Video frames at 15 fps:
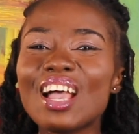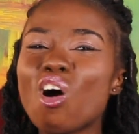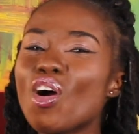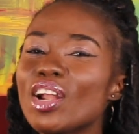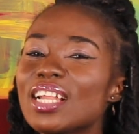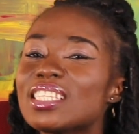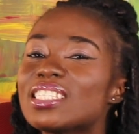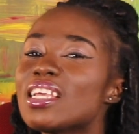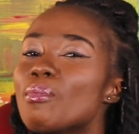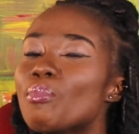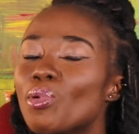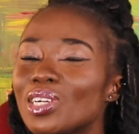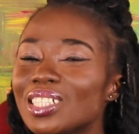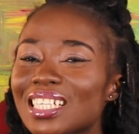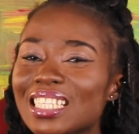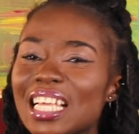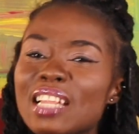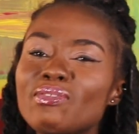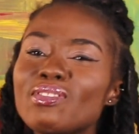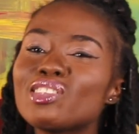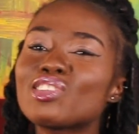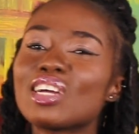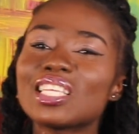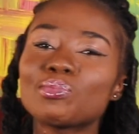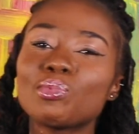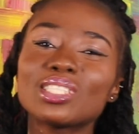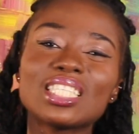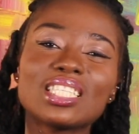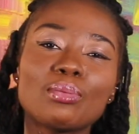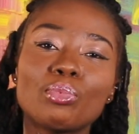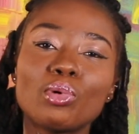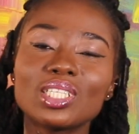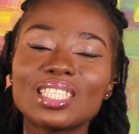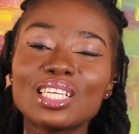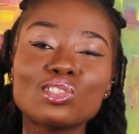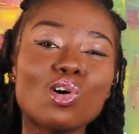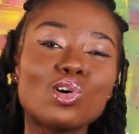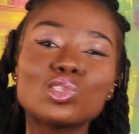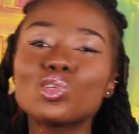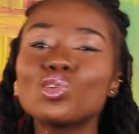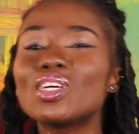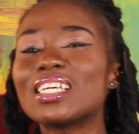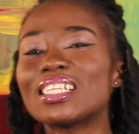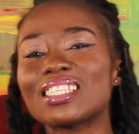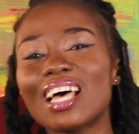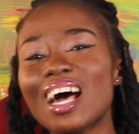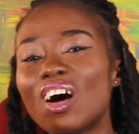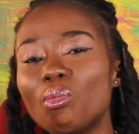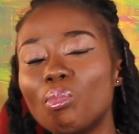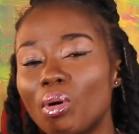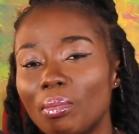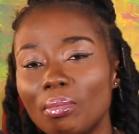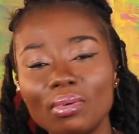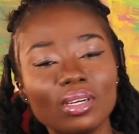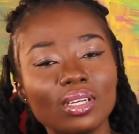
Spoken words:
on the same project and even transported the project onto his album.